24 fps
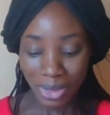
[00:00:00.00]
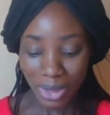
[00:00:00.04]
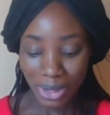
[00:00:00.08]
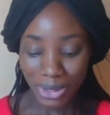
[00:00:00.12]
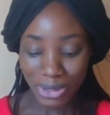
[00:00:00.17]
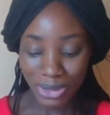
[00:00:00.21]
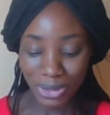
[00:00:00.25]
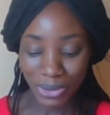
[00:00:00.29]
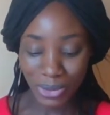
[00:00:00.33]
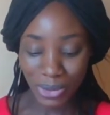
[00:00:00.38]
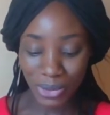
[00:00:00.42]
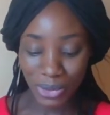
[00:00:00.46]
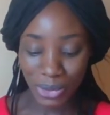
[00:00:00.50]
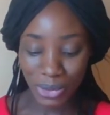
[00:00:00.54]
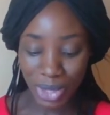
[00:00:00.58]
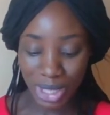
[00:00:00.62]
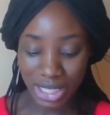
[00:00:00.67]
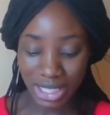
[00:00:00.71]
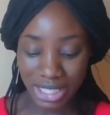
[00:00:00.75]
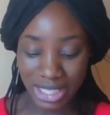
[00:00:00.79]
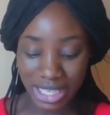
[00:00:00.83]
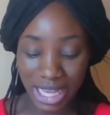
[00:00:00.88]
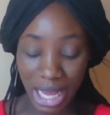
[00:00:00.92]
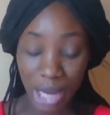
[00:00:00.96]
So
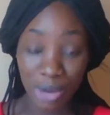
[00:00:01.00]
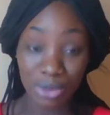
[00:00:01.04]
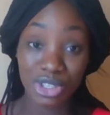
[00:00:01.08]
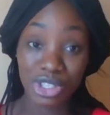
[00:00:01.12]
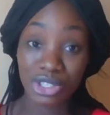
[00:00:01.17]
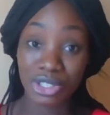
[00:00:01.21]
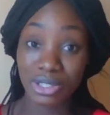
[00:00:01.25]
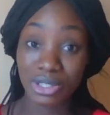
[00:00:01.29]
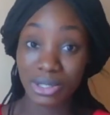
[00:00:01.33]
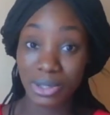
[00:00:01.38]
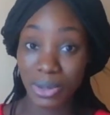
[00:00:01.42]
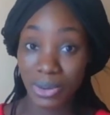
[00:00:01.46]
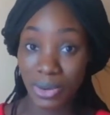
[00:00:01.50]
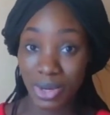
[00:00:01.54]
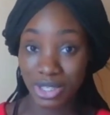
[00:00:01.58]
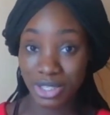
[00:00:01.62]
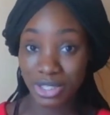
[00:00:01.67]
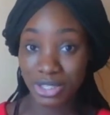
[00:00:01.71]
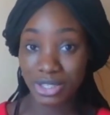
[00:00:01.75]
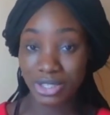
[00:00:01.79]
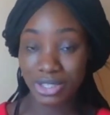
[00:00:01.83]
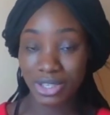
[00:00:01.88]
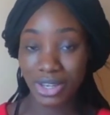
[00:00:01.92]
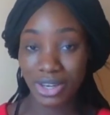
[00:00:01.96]
quickly, I'll read you the
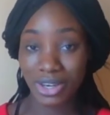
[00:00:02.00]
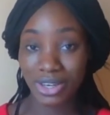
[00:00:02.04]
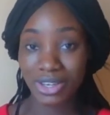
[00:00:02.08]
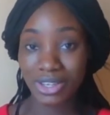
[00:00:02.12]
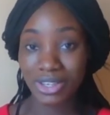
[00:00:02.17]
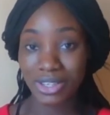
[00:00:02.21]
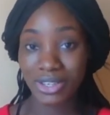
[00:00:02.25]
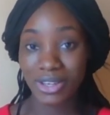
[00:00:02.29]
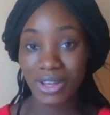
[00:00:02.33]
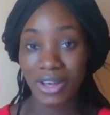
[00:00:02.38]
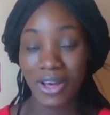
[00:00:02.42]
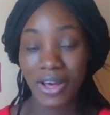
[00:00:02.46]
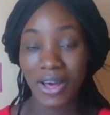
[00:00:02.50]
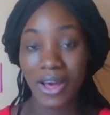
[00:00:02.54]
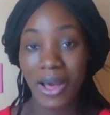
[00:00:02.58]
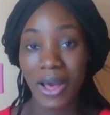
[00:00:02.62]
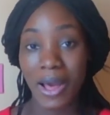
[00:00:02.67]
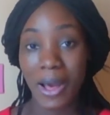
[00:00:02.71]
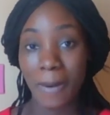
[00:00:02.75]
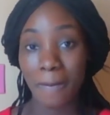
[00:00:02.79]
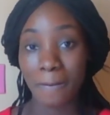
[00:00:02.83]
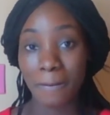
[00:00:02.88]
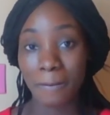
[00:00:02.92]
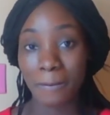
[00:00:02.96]
question
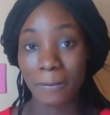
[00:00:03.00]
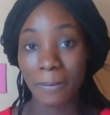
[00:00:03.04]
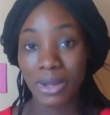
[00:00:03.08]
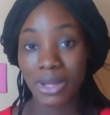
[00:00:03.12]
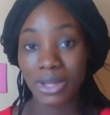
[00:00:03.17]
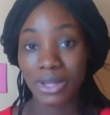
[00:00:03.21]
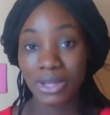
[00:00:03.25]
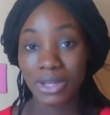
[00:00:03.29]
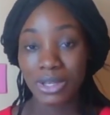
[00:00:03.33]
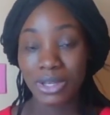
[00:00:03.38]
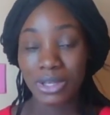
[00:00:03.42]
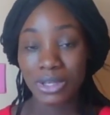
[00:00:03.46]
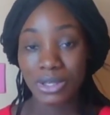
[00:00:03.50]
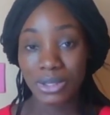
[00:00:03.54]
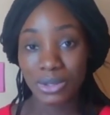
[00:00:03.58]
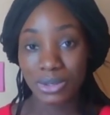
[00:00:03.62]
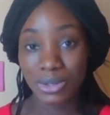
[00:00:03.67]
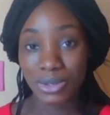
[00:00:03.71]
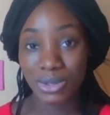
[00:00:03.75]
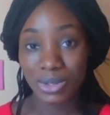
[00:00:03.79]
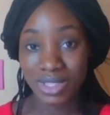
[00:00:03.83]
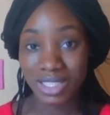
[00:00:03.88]
to